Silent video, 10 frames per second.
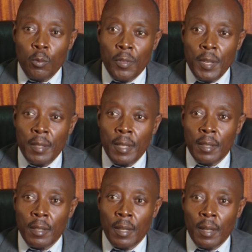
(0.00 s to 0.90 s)
we think
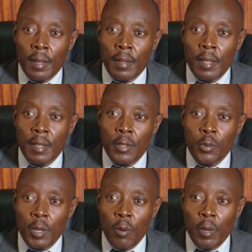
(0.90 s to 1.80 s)
that the
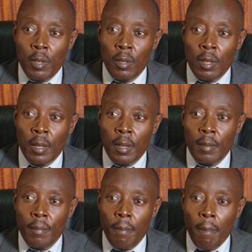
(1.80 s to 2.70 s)
industry will
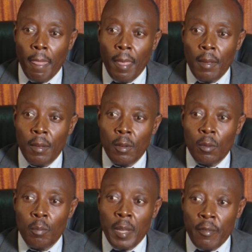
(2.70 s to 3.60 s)

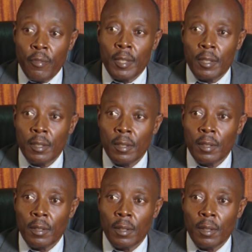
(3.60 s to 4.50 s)
benefit
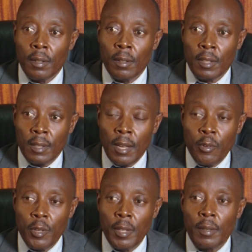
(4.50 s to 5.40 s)
this
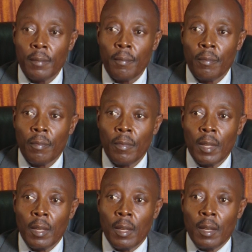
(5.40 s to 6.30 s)
country.
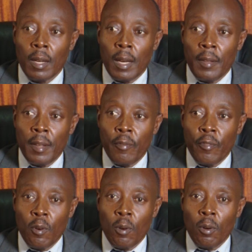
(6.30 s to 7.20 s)
And
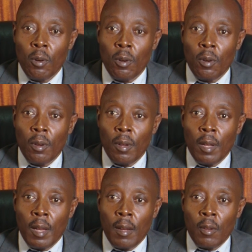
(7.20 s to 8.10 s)
therefore,
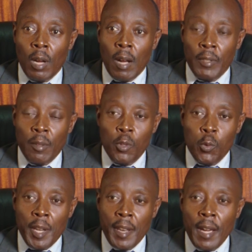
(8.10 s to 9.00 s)
after those
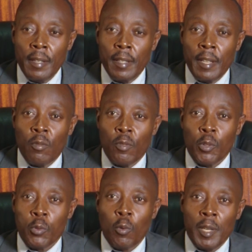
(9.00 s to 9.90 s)
were done, then of
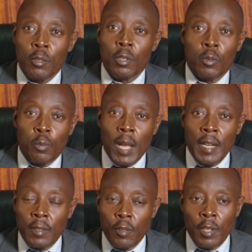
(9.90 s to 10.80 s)
course we went into
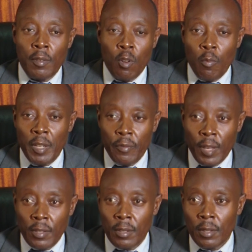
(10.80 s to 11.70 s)
planning for the development
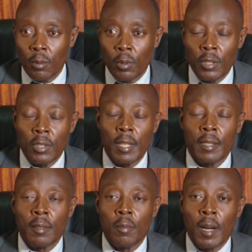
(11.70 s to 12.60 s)
phase. We
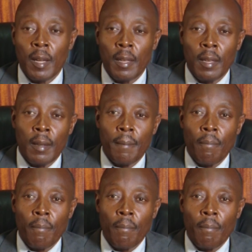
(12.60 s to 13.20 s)
started by